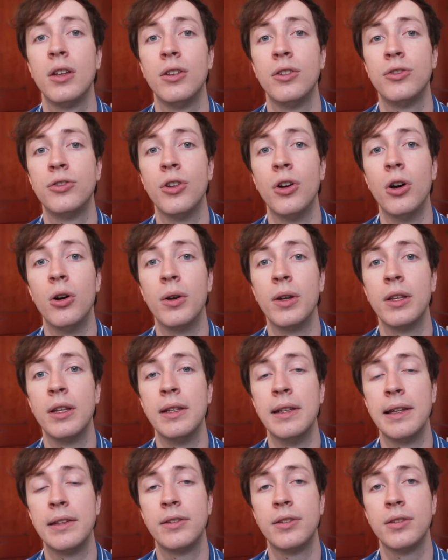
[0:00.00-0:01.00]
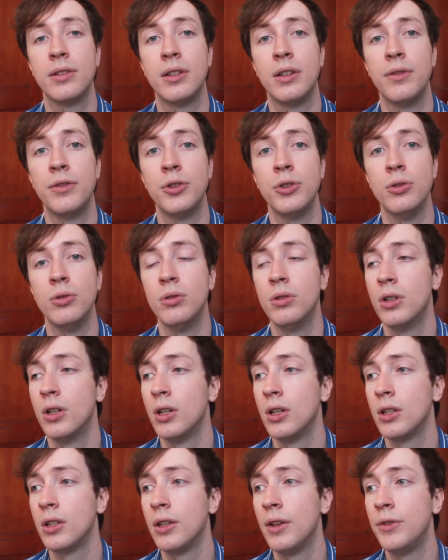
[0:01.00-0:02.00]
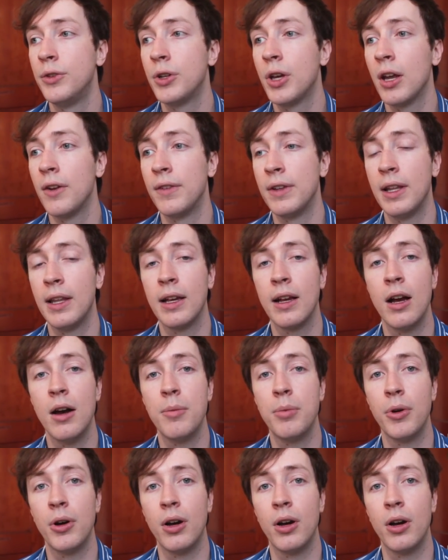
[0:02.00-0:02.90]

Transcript: So it lets gives you gives you kind of a leg up